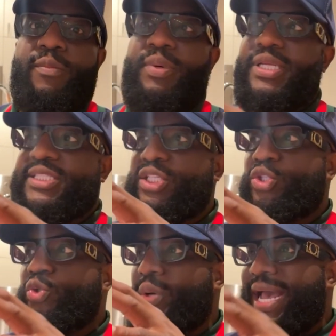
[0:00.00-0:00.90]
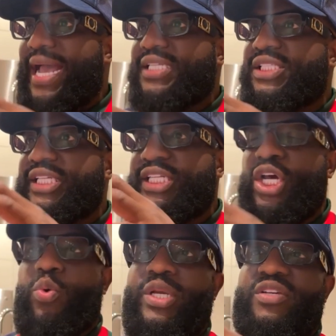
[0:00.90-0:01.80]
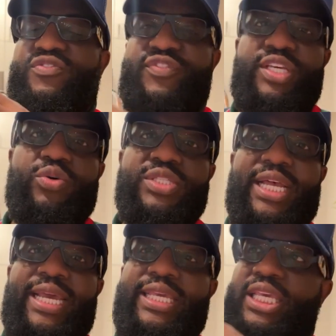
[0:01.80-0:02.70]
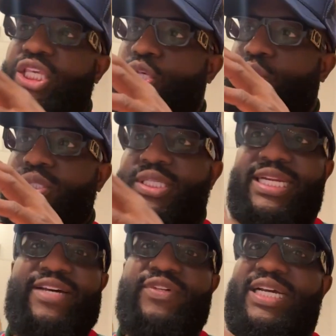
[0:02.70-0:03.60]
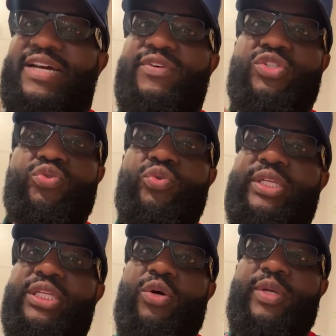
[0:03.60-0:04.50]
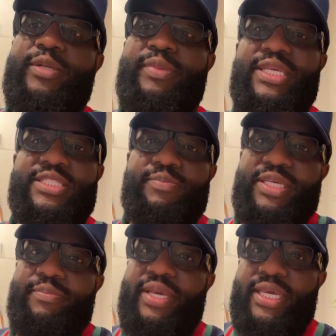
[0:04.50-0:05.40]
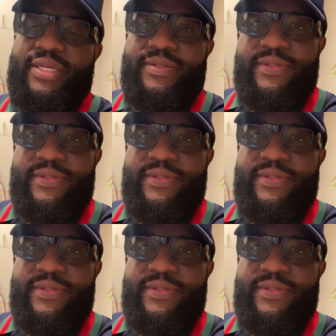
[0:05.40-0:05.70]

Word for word: But until you actually know what it feels like, you'll never, ever truly know what it means to be a man.